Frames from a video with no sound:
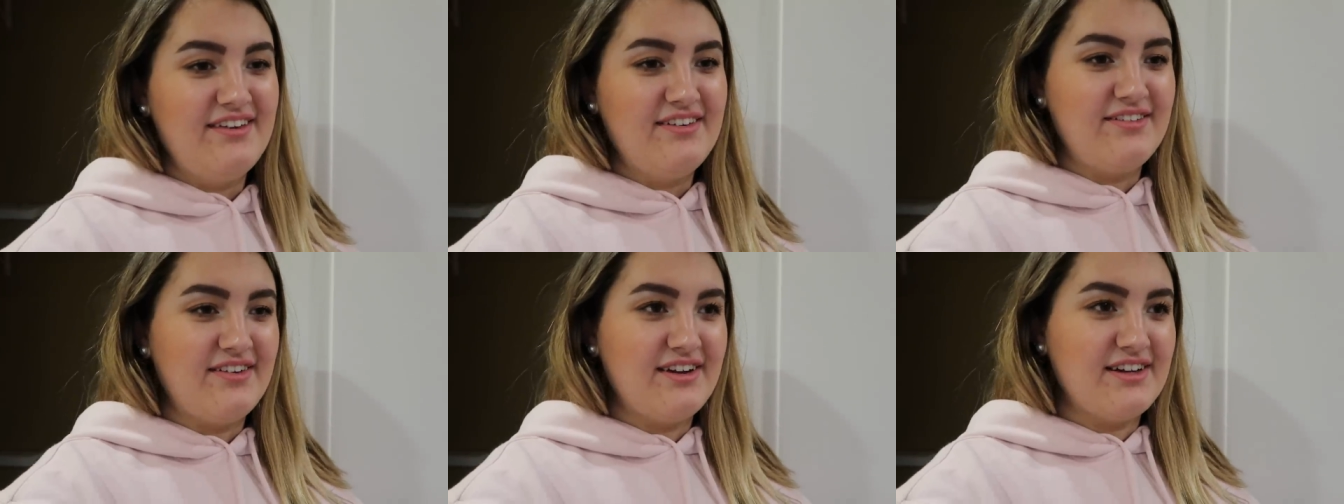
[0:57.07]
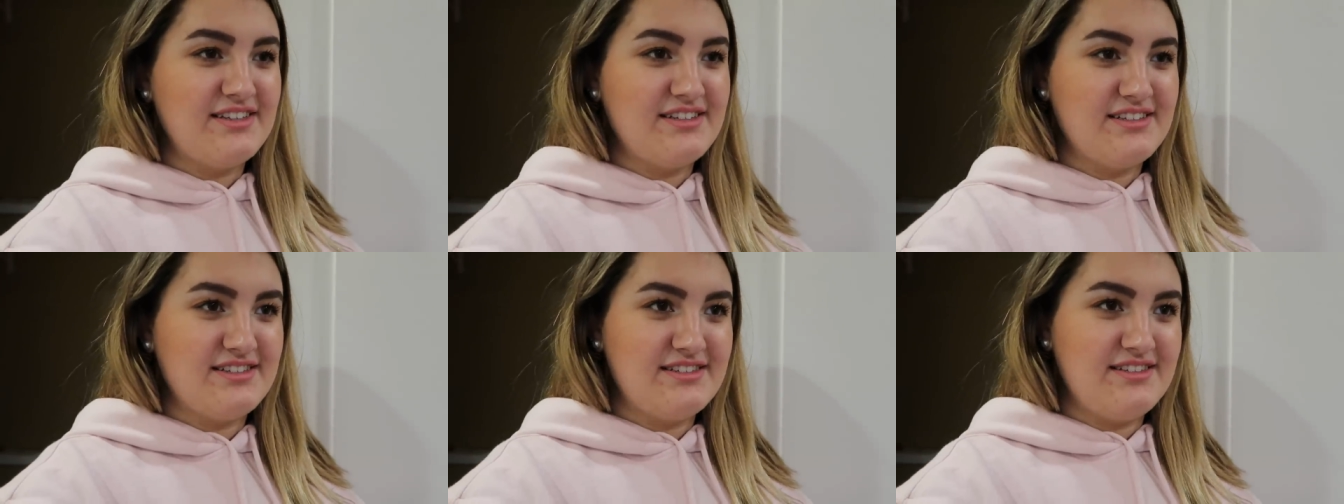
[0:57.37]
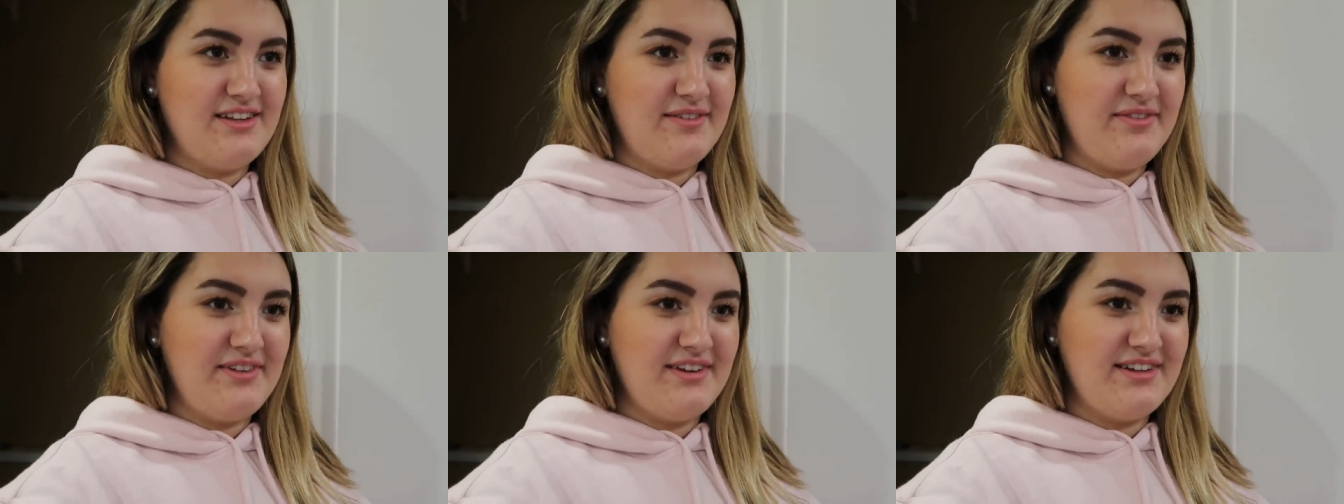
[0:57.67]
which is
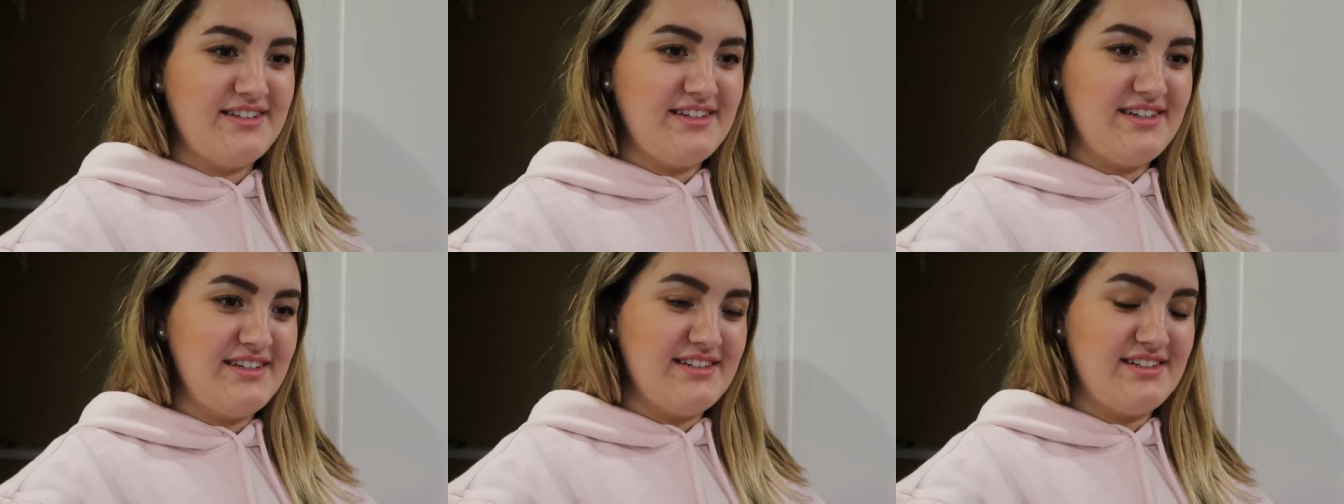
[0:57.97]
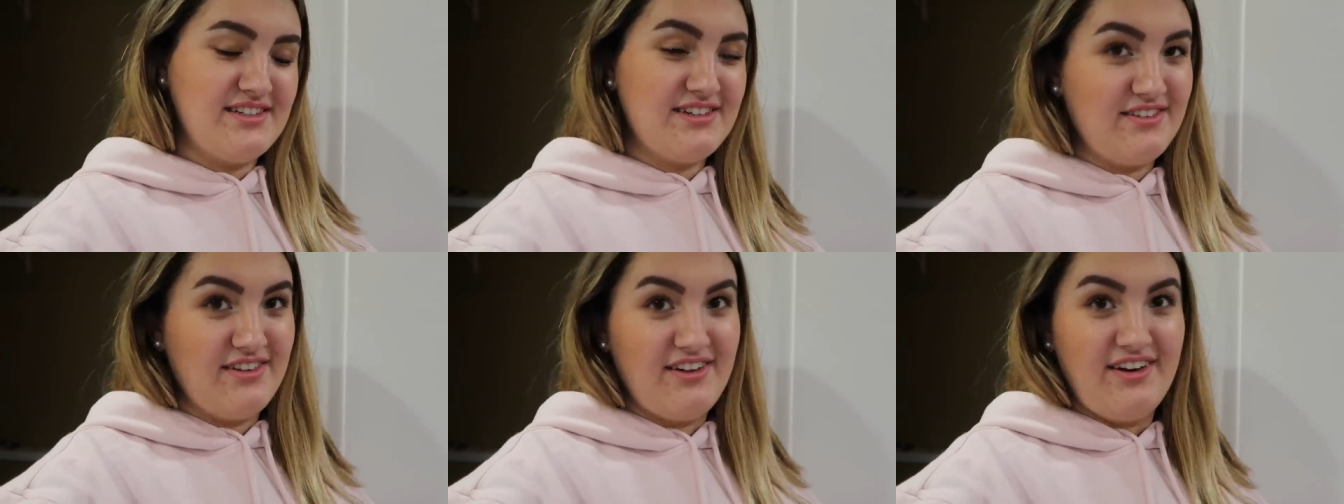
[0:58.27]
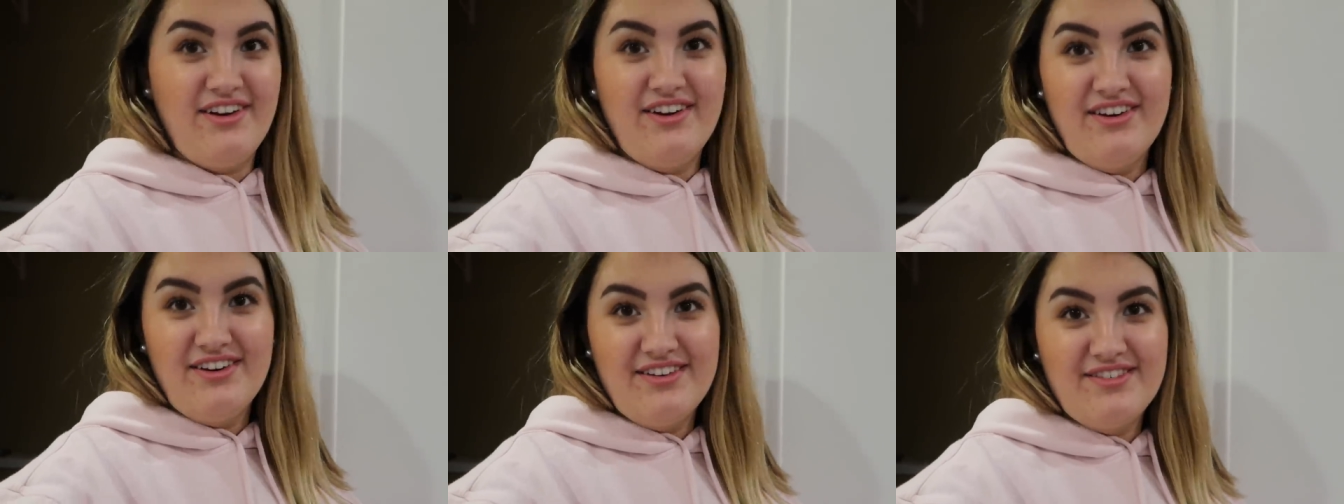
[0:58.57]
something she needs to
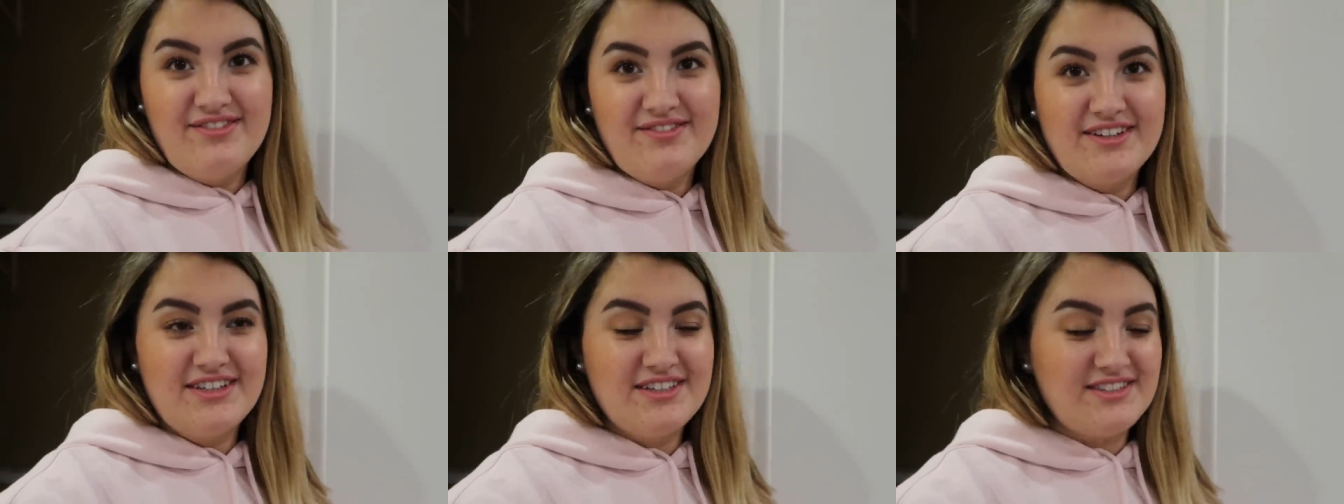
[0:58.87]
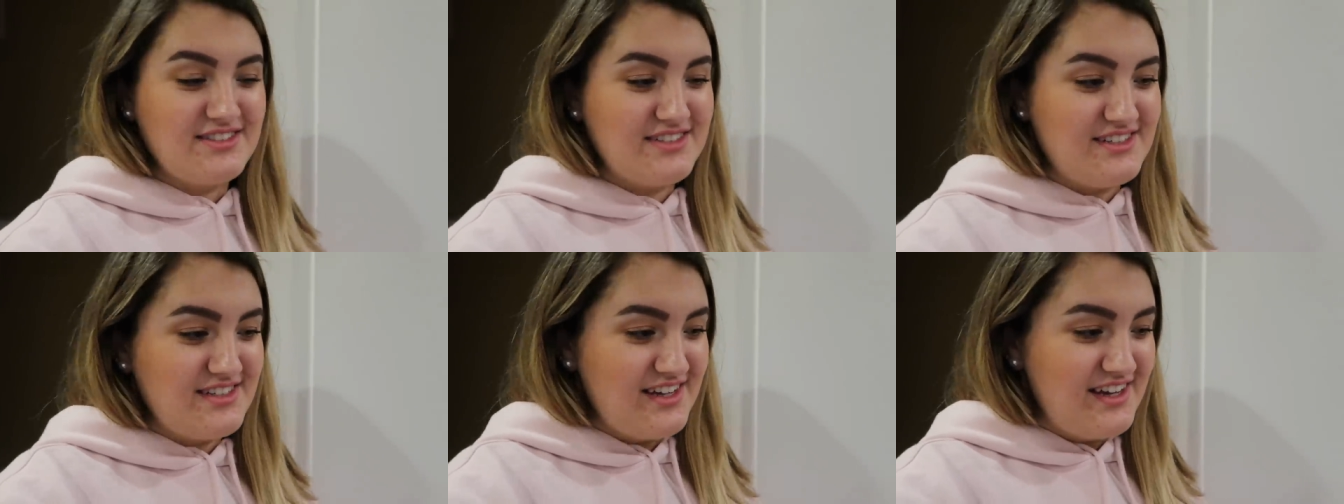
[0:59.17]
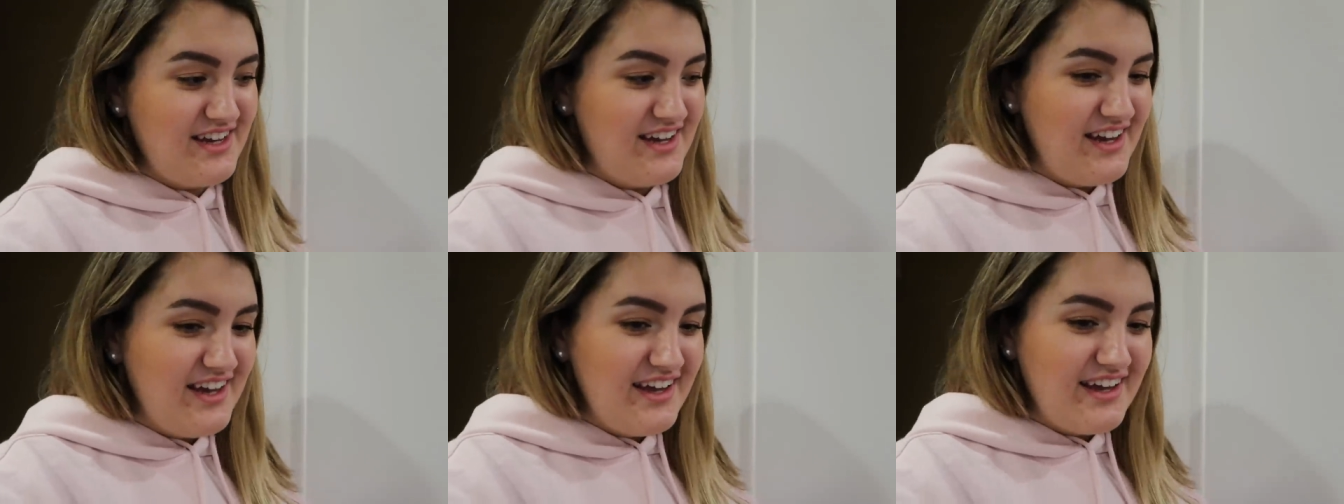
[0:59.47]
learn. I'm going
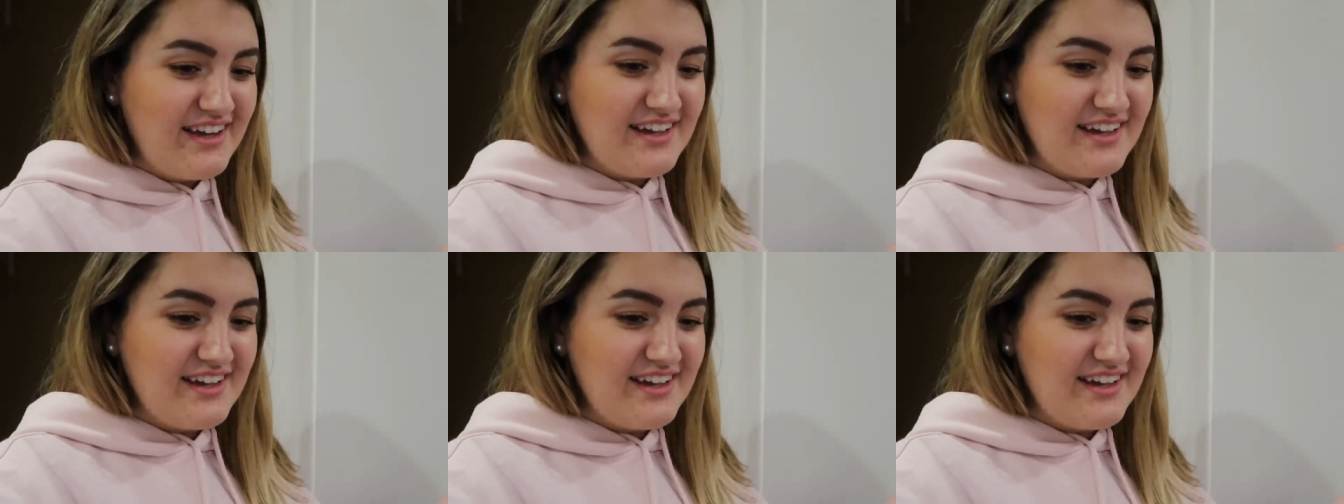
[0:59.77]
to learn.